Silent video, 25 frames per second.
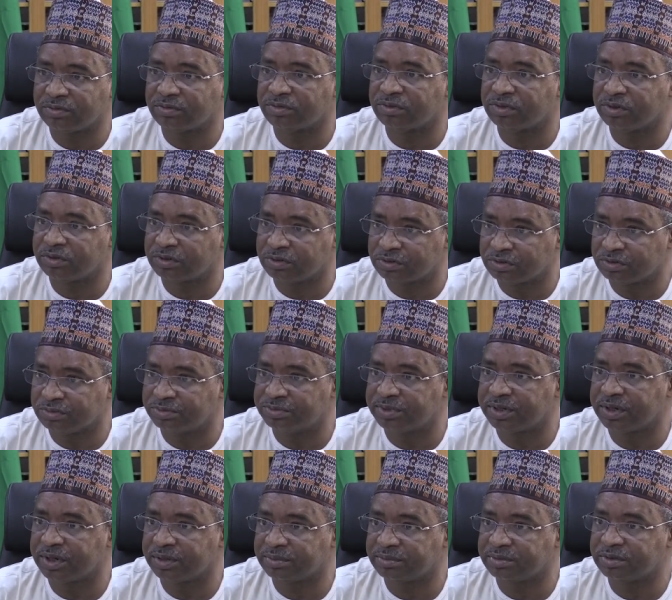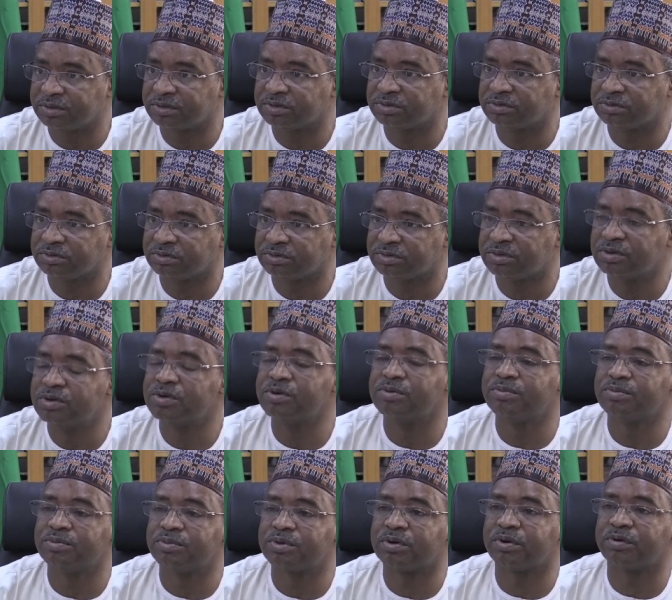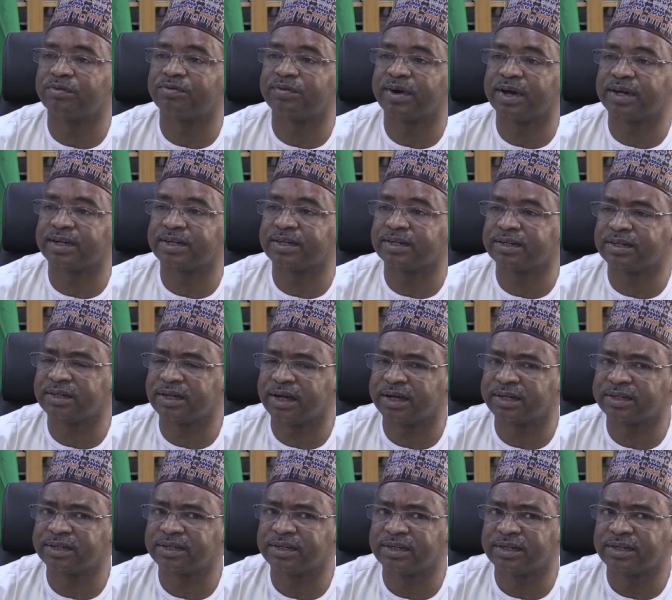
We should be able to provide that